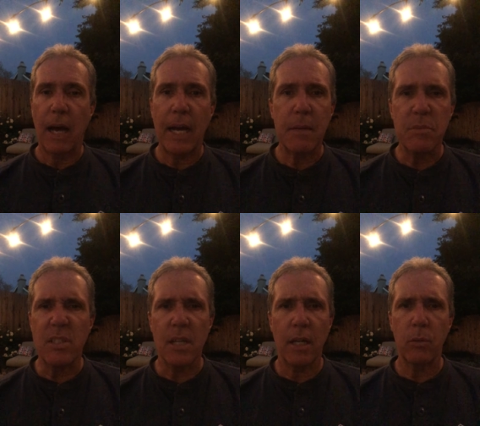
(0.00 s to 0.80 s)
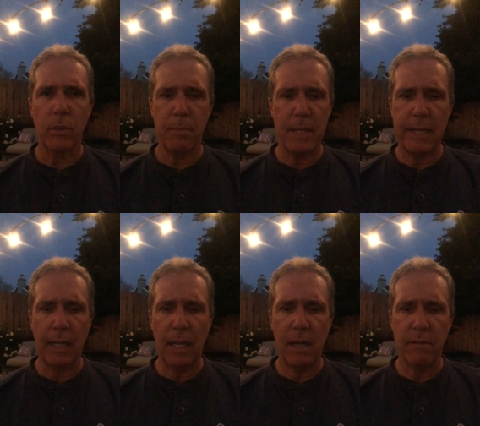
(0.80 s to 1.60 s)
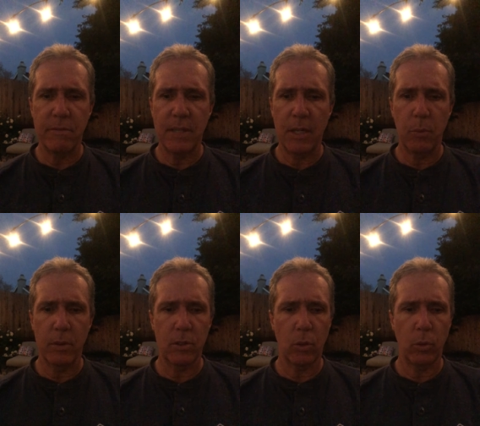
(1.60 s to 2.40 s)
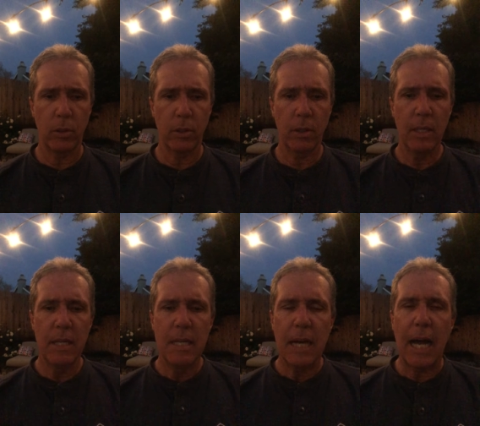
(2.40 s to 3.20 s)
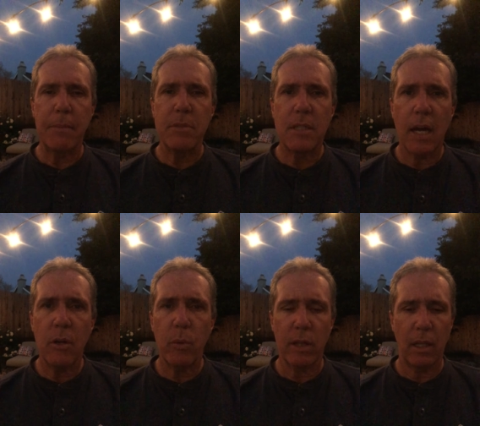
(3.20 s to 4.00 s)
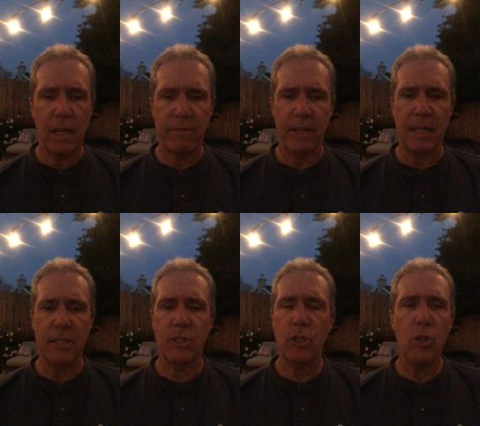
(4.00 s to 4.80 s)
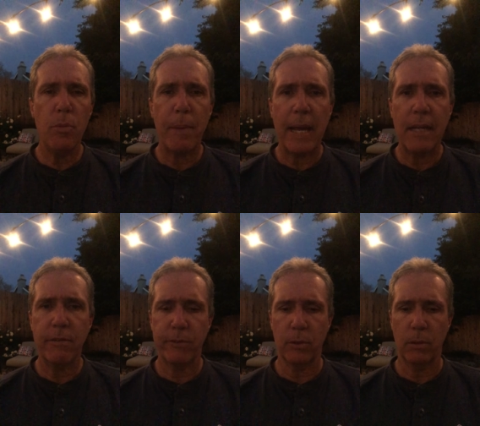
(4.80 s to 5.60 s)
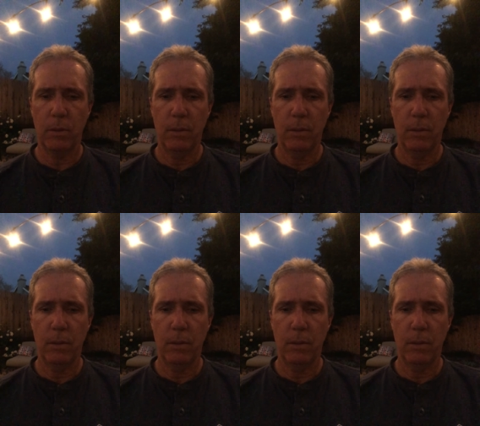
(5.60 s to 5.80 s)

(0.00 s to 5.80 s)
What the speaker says: I am done with being loved, Edward told her. I'm done with loving. It's too painful.